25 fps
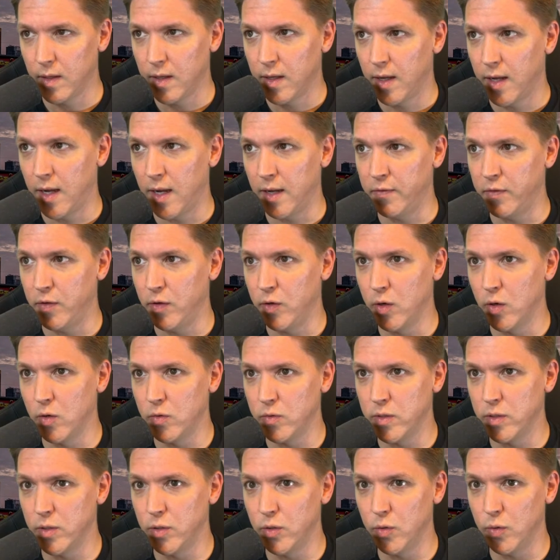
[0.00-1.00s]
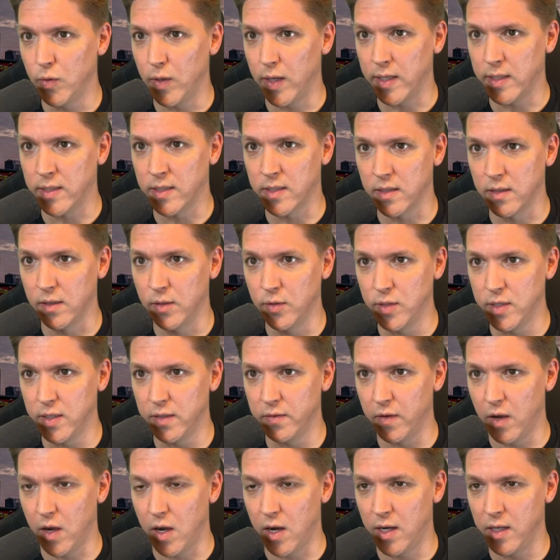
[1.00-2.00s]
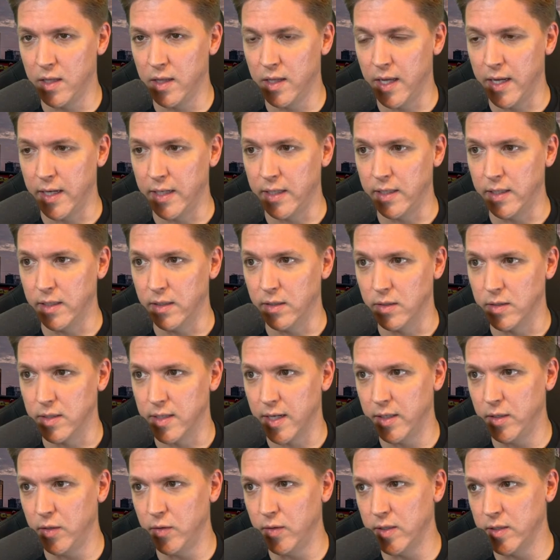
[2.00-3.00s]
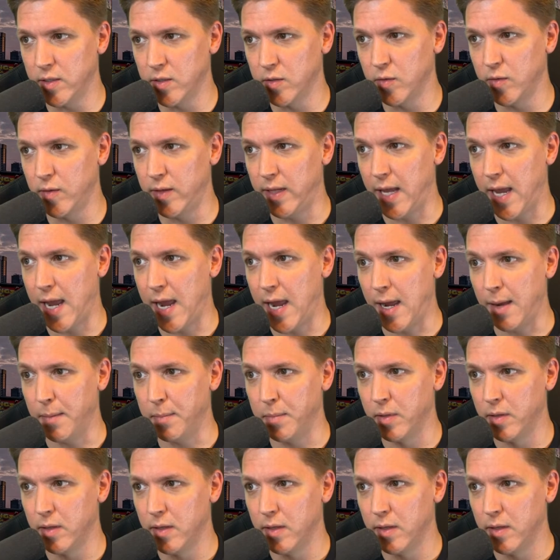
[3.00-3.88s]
If you go to exclusive online deals, I do this through the app.